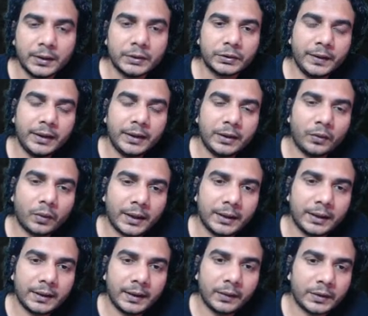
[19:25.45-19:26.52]
So we need to
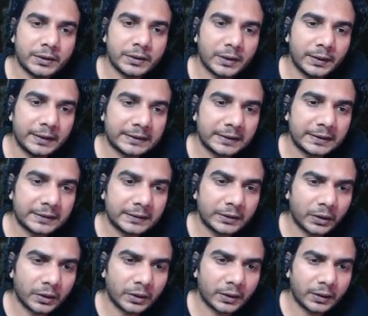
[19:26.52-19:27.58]
write the equation. This is
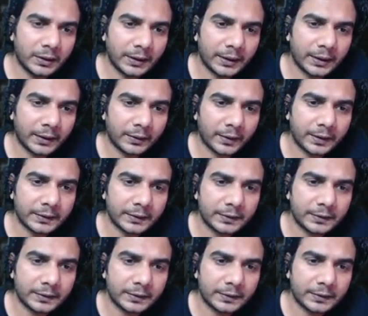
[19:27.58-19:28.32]
your directrix.